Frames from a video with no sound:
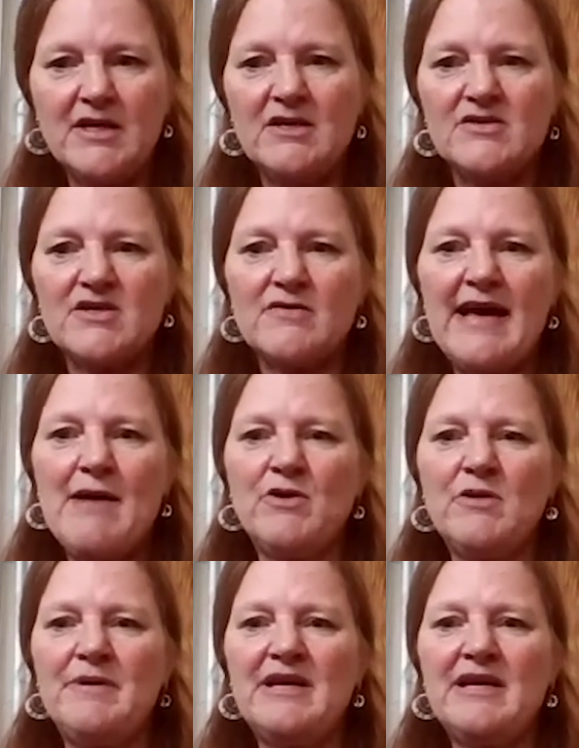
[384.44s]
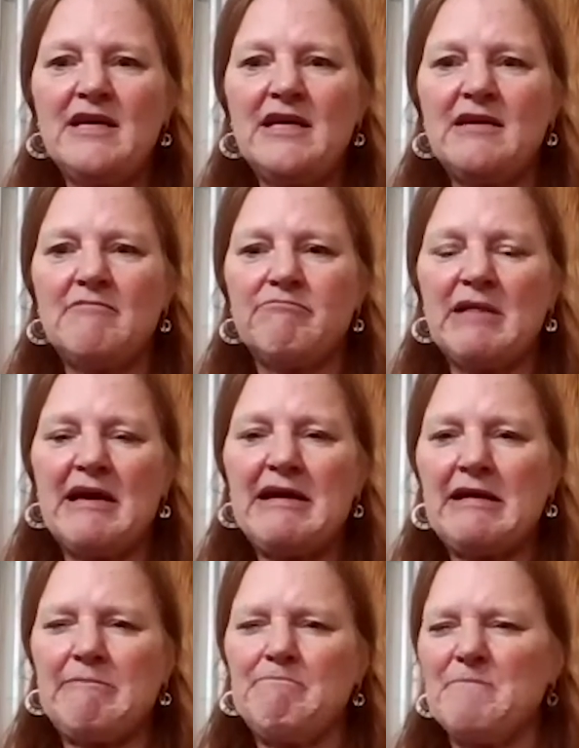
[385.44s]
So that would be
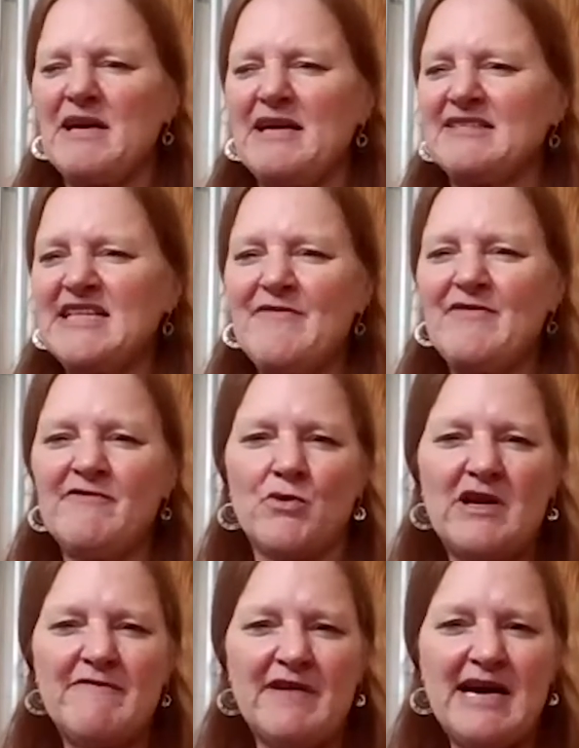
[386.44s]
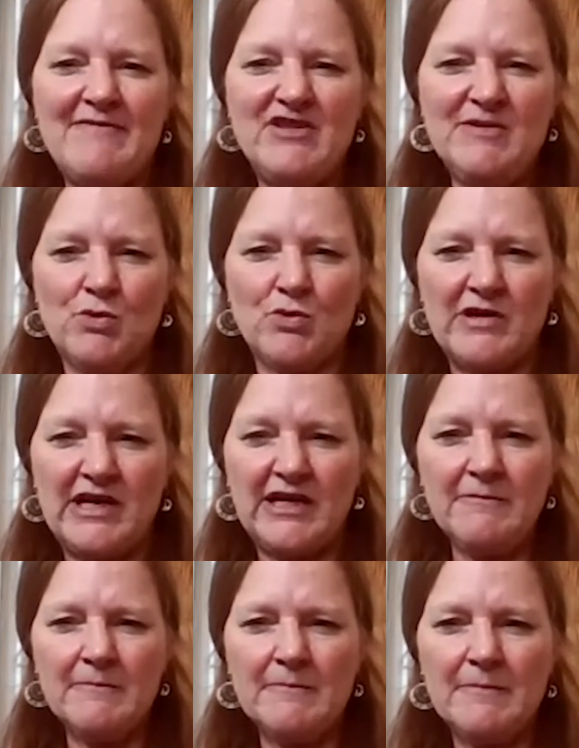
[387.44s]
like at 7:45 in the morning,